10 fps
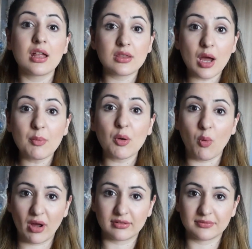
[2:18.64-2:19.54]
Number
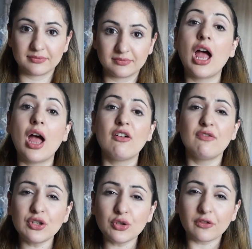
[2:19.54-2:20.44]
1,
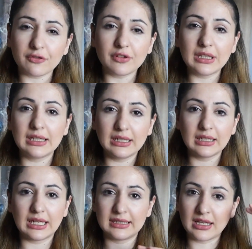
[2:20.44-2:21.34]
when you're
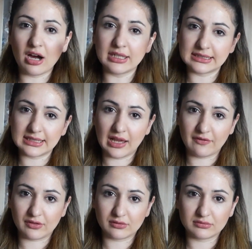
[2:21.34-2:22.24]
feeling in the highest
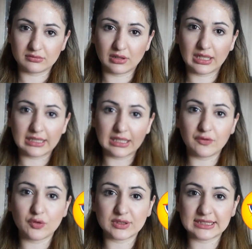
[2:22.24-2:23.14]
level, like
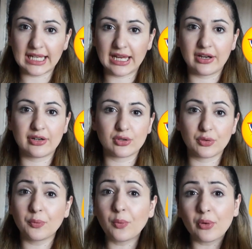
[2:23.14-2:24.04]
if you're scared,
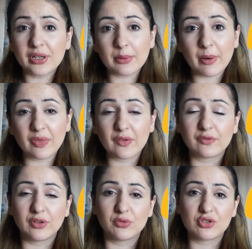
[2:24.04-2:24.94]
worried about the
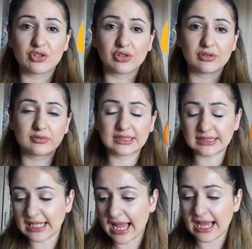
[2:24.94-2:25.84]
future,
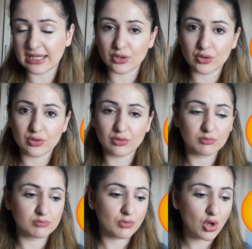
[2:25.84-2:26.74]
sad,
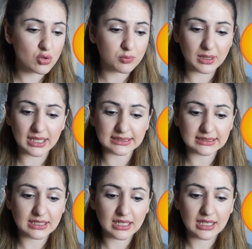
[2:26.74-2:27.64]

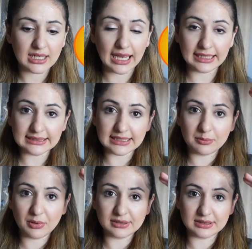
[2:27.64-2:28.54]
hopeless, and it's in a
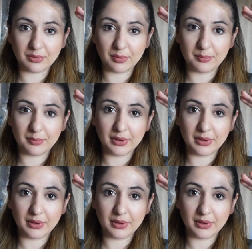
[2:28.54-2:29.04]
maximum,